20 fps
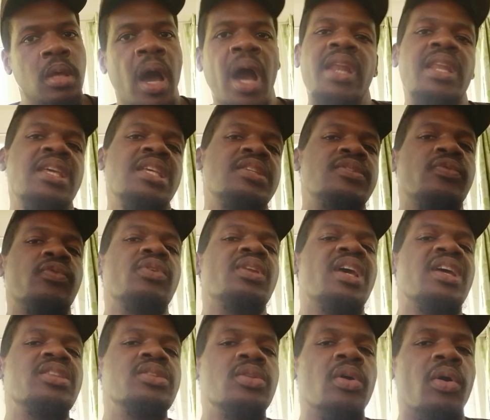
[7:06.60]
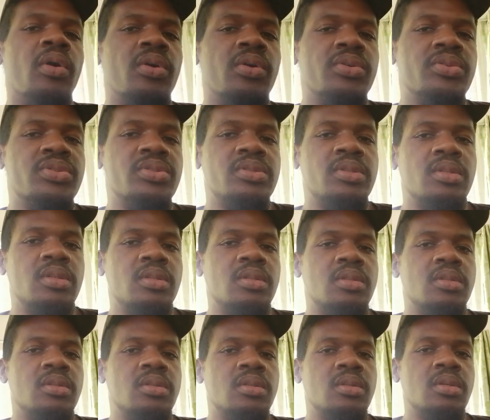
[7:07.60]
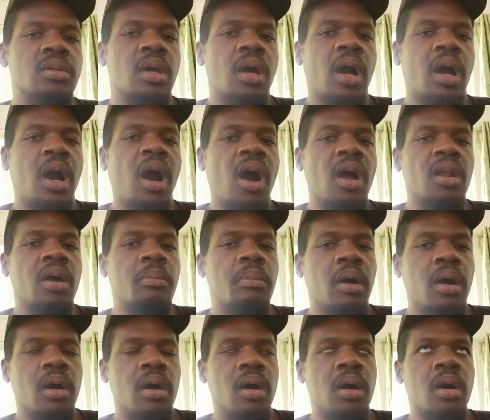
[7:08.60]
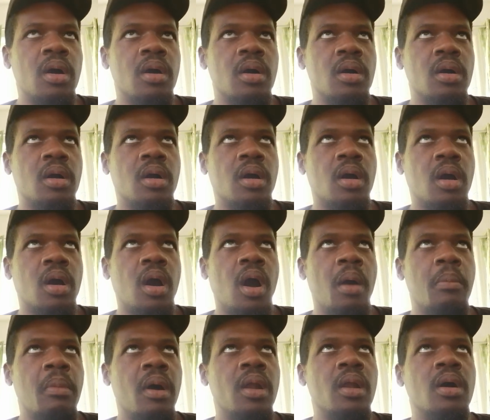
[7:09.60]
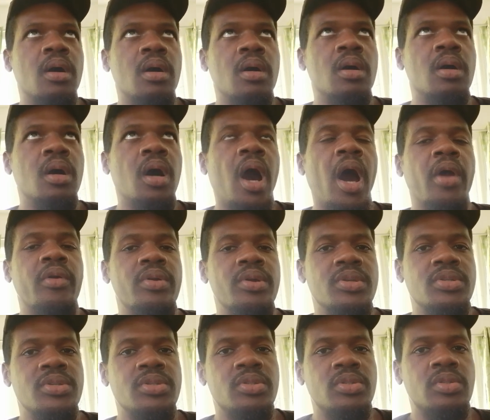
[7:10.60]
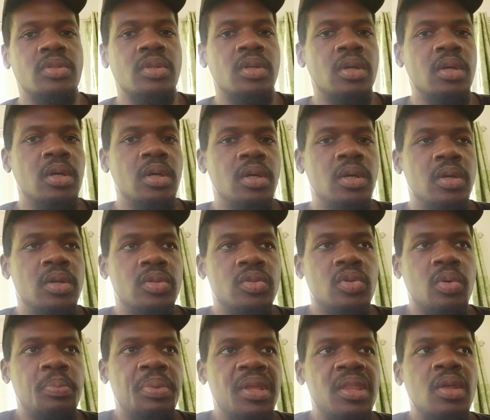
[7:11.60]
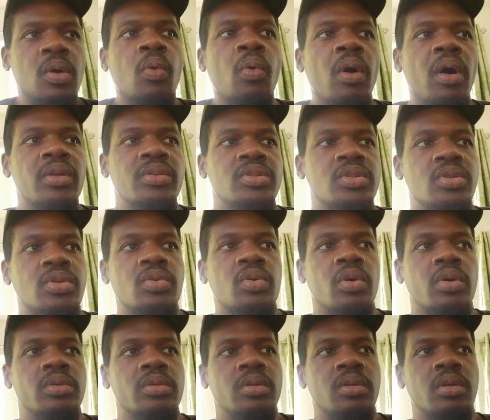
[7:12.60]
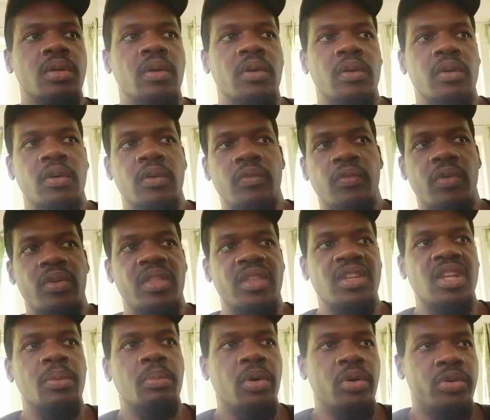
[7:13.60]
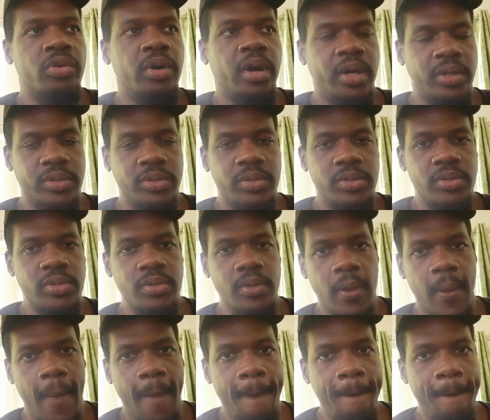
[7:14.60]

And he's fully endorsed Kamala Harris to be the one to run for the Democrats